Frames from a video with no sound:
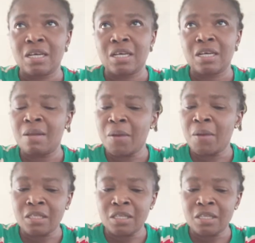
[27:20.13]
the
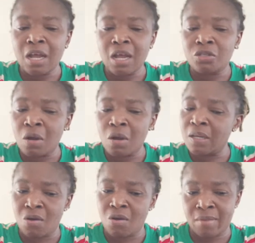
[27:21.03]
person that dropped these
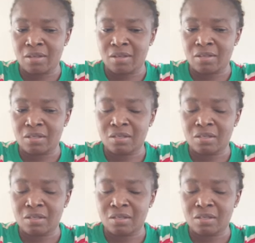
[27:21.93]
comments,